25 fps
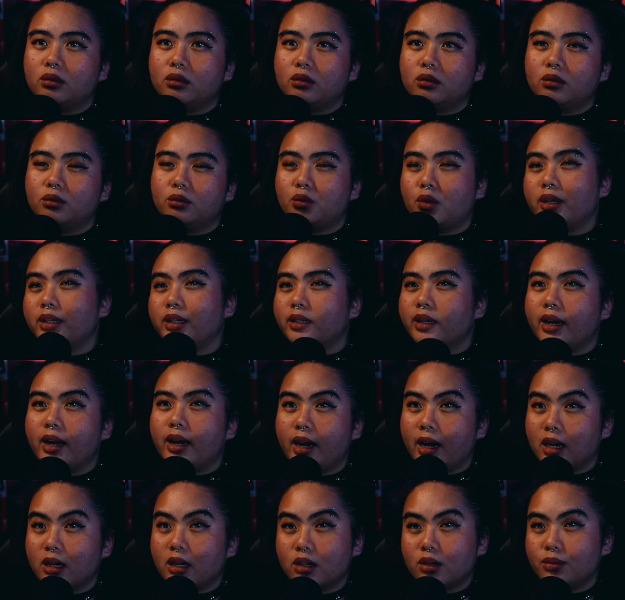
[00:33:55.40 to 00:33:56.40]
what
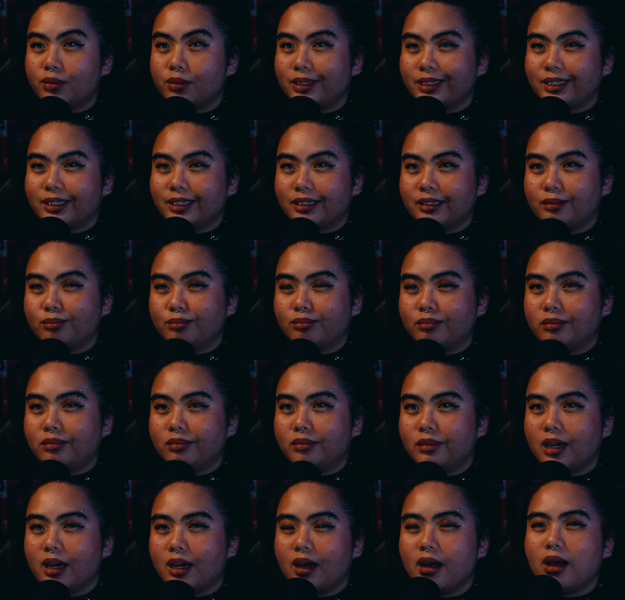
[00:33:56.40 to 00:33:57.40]
heroism
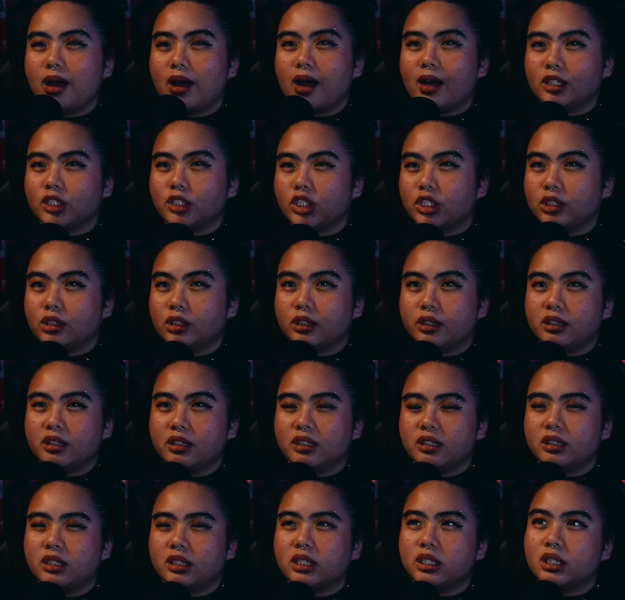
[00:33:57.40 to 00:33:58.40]
actually
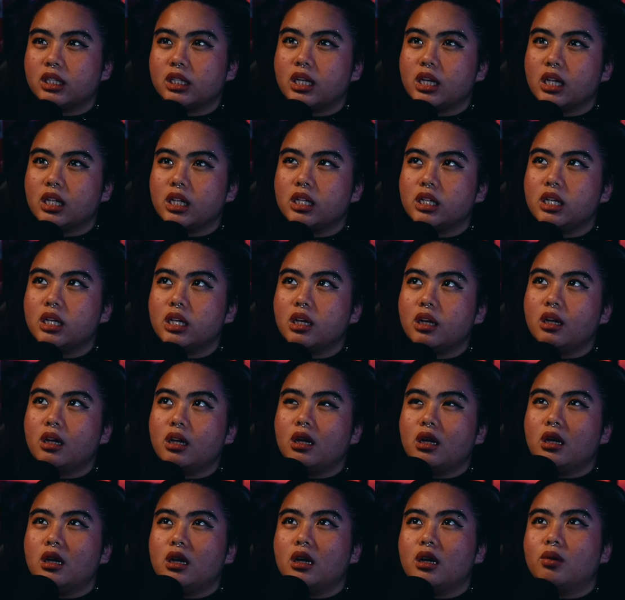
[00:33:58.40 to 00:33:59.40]
is and
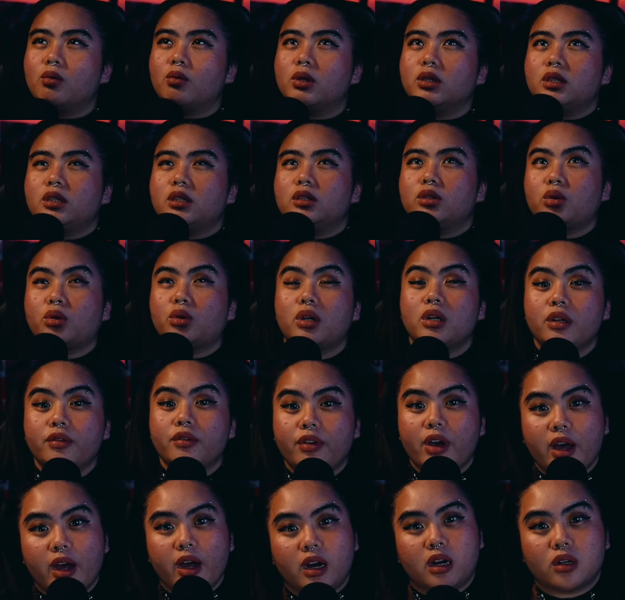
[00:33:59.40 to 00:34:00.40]
what sort of
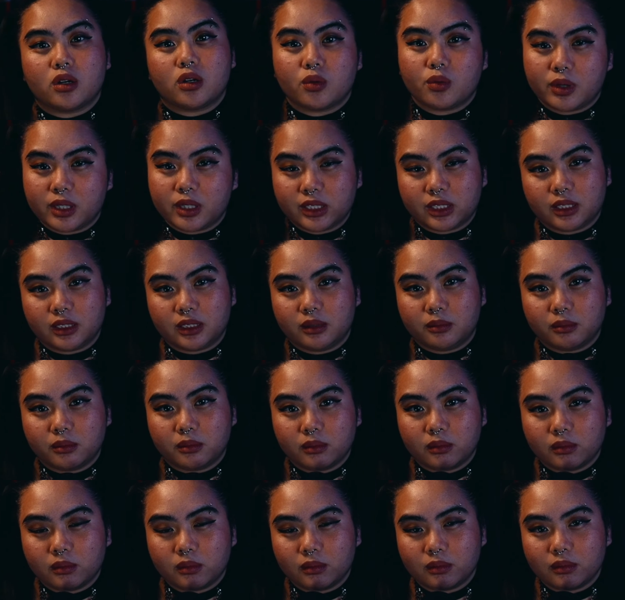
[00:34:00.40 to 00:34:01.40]

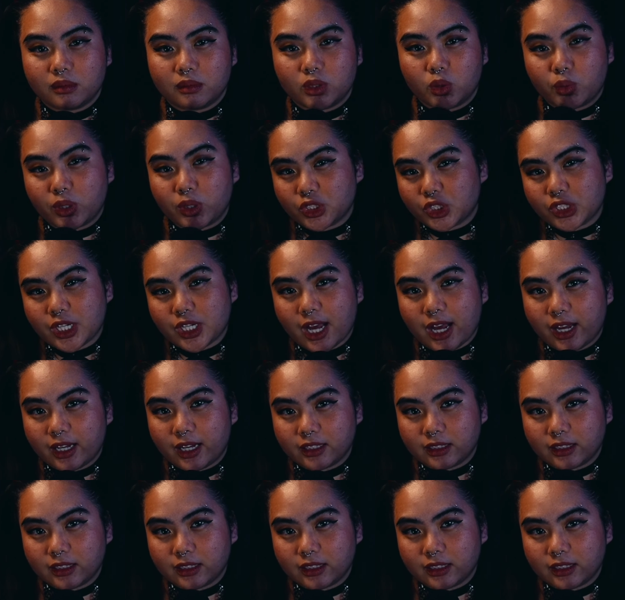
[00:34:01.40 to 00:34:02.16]
heroism the Witch Hat